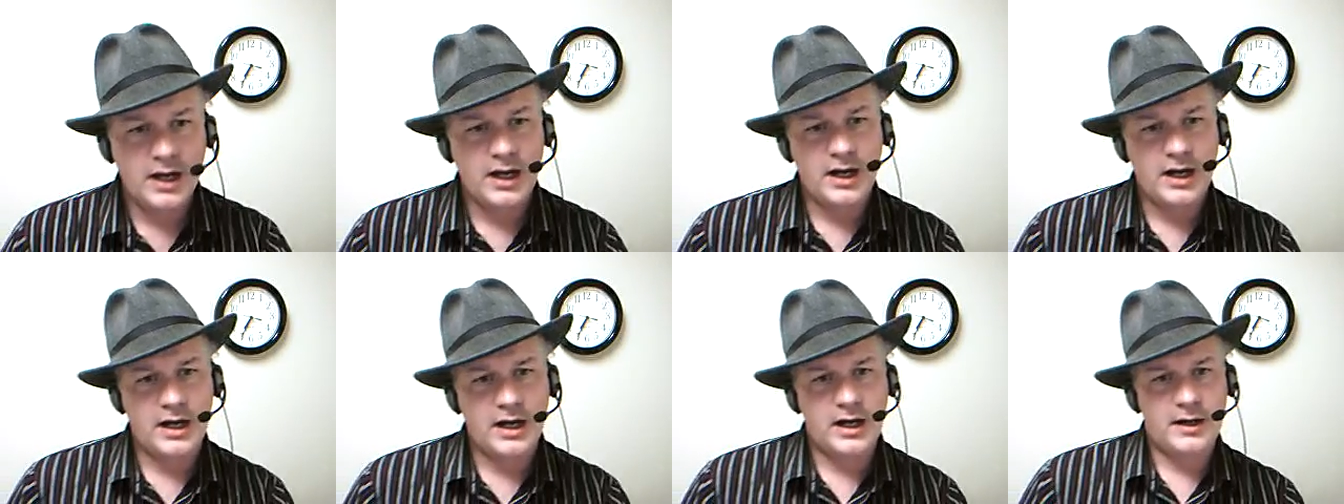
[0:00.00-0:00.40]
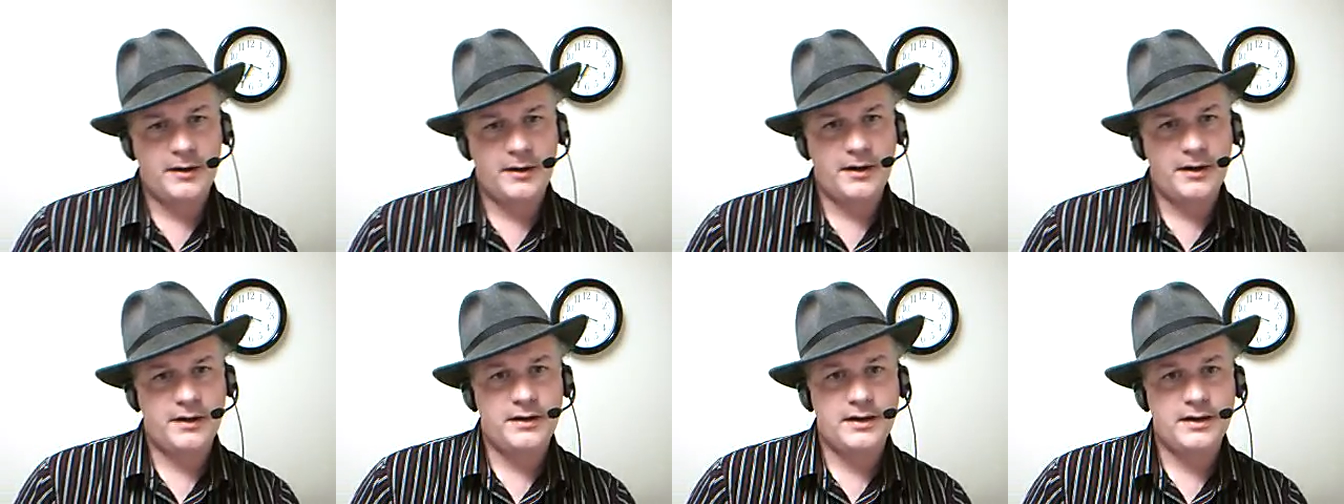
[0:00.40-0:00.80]

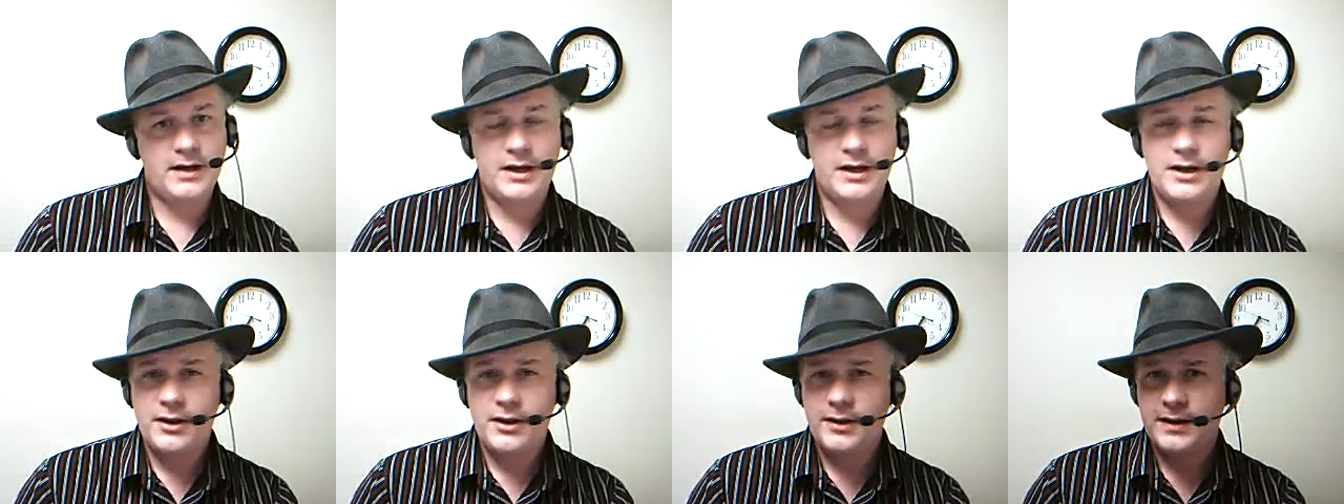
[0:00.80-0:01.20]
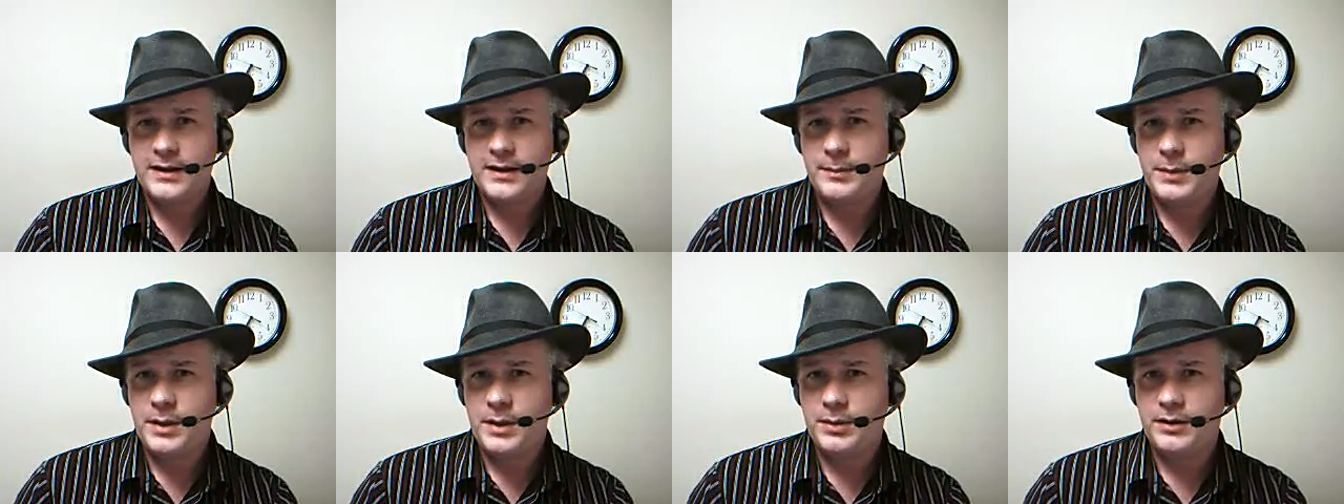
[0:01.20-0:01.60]
Another
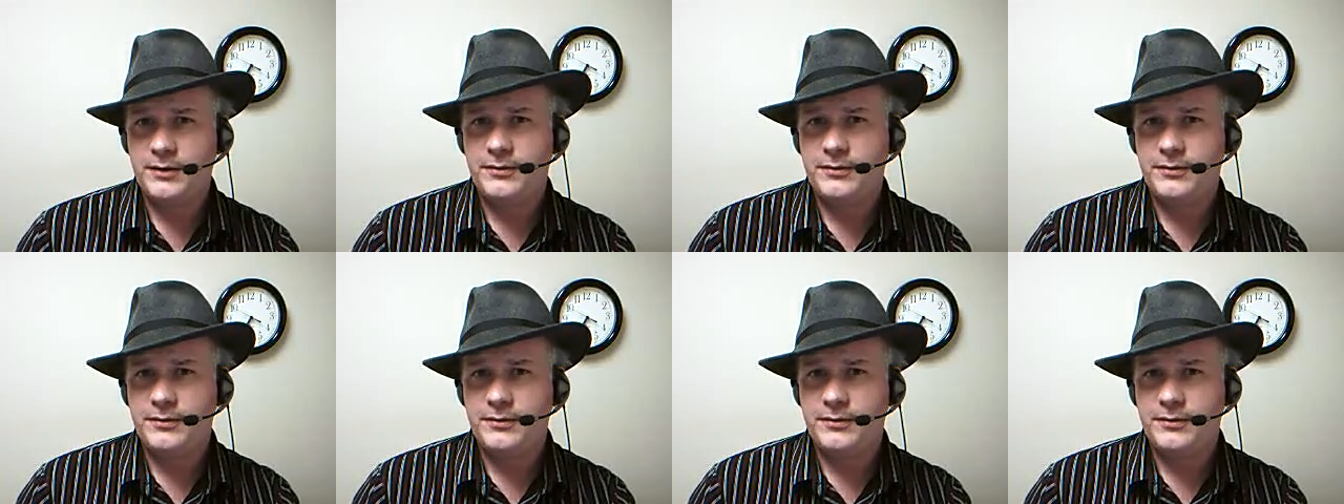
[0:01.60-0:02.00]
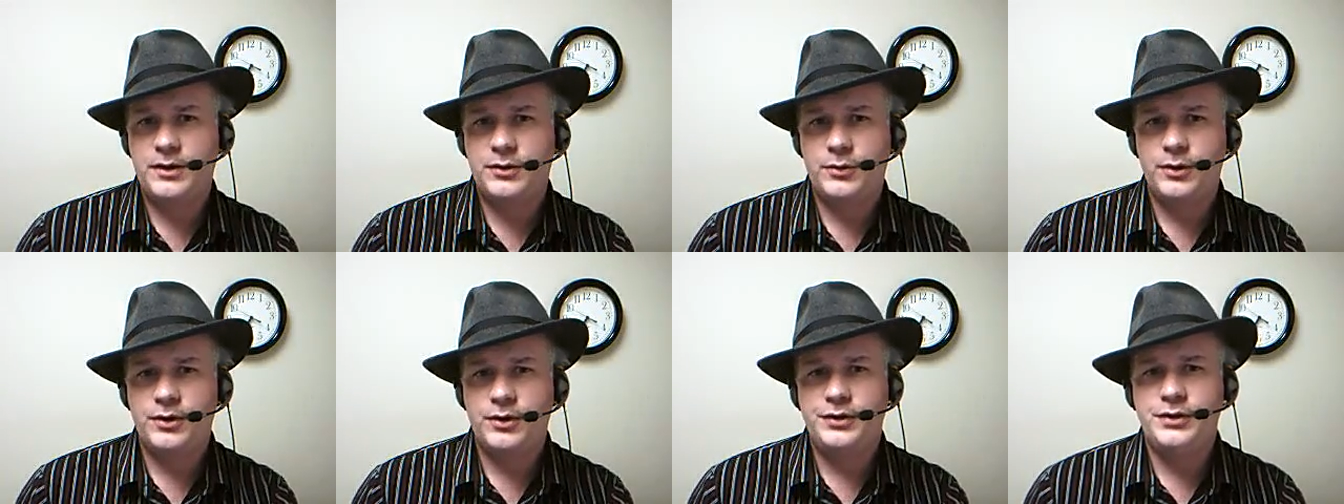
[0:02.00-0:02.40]
thing that people have found
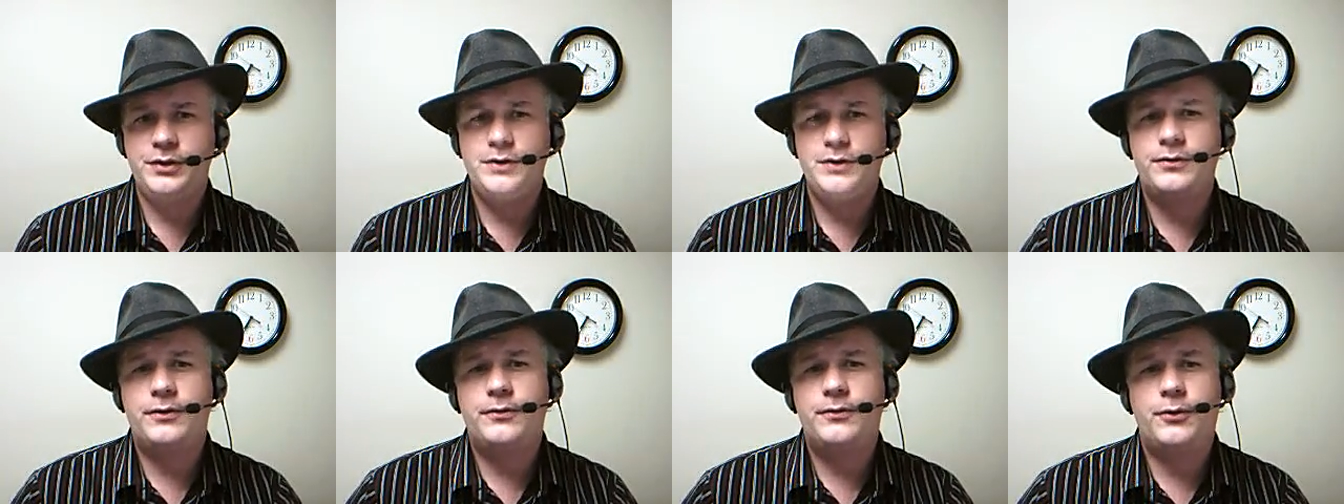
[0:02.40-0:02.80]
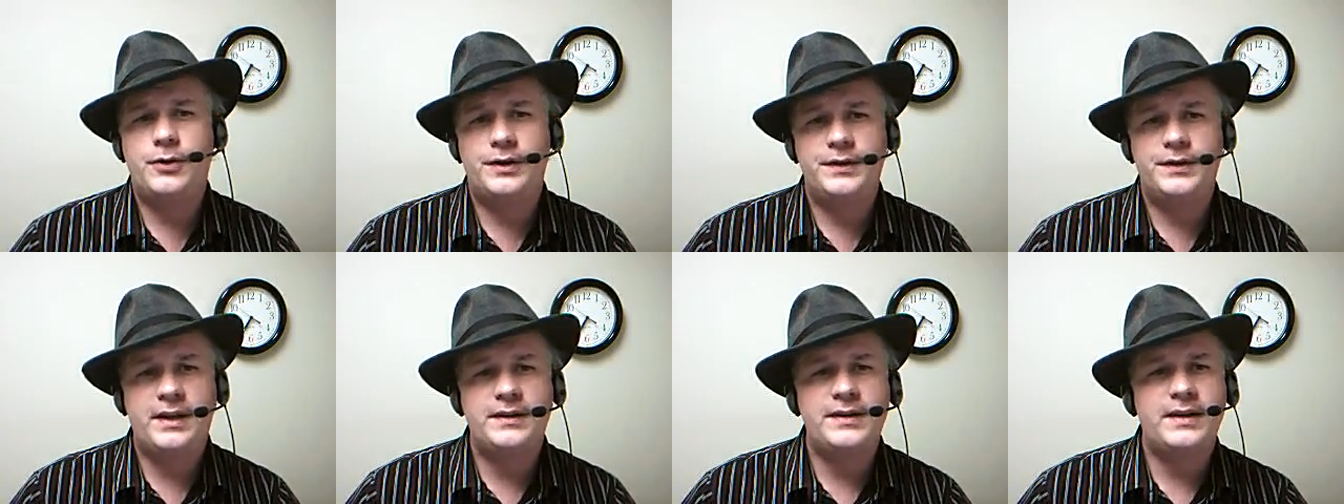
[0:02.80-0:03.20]
that Twitter is useful
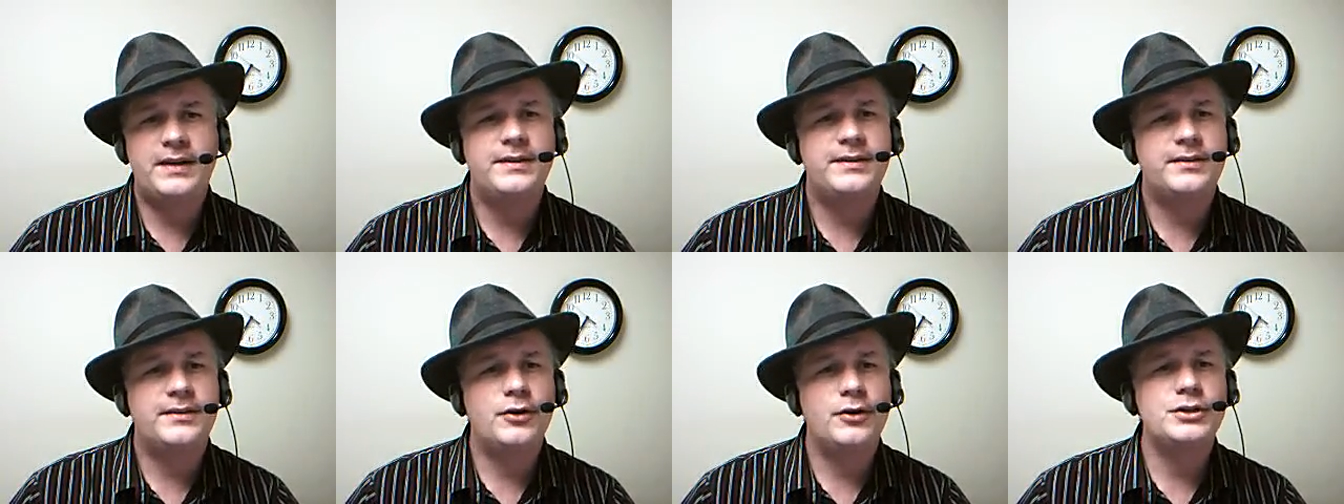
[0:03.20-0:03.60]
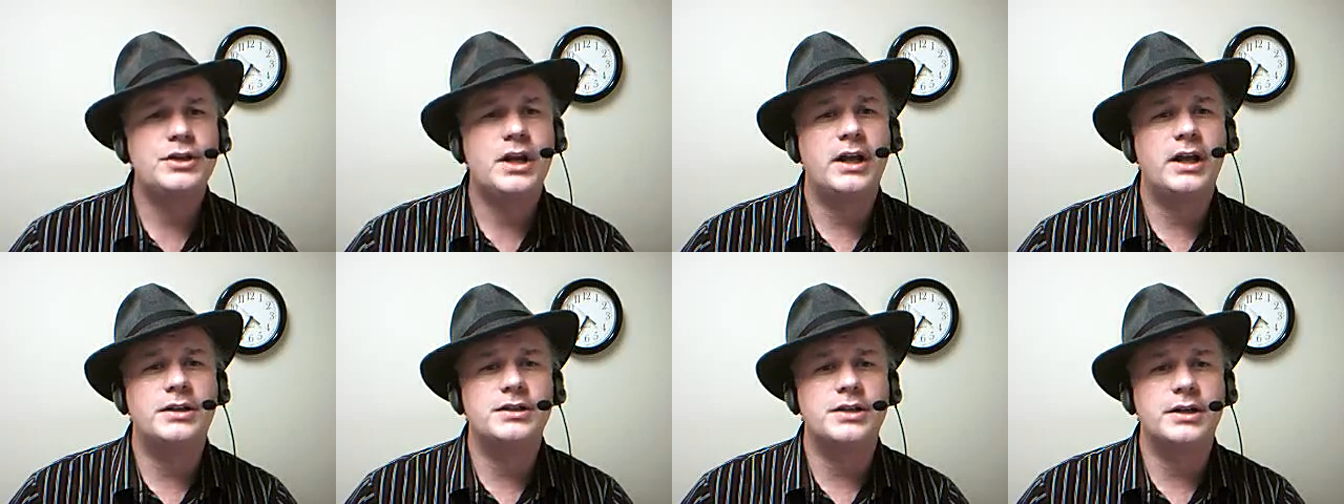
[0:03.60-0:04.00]
for is as a search
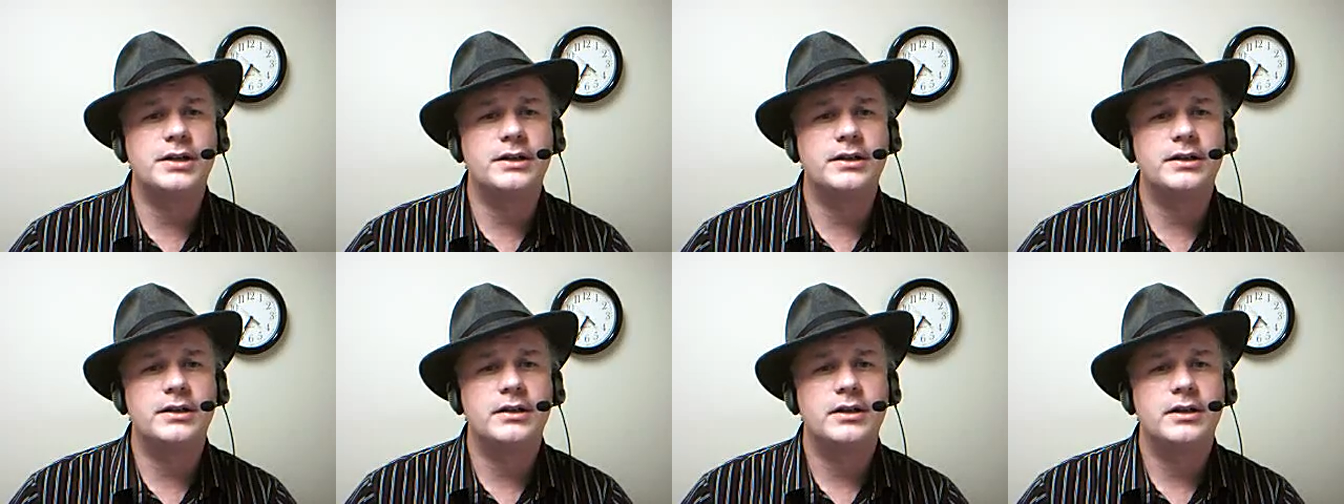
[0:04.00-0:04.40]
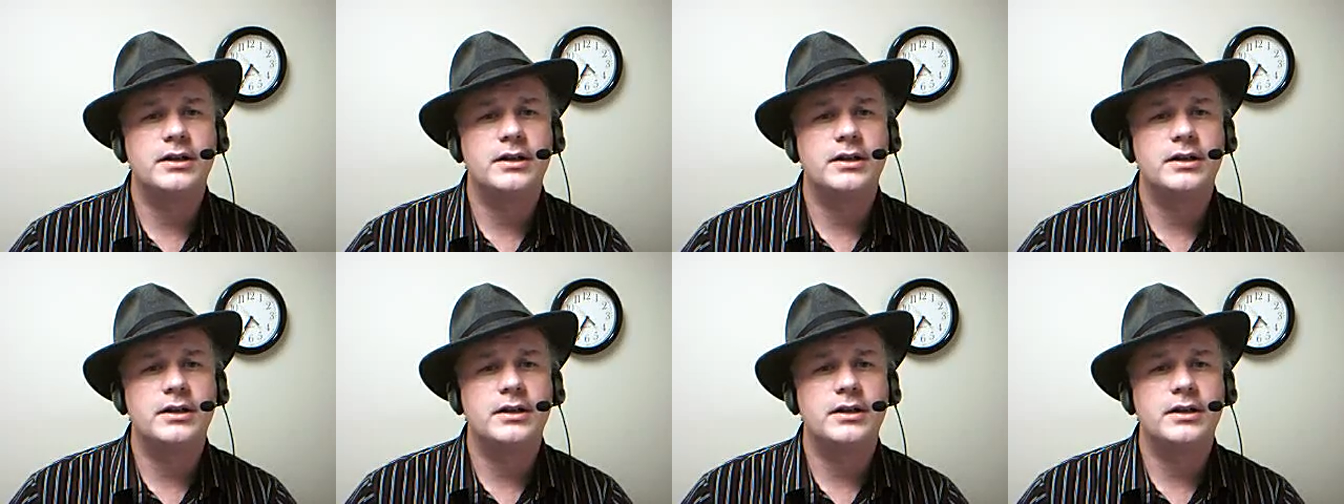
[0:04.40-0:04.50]
engine.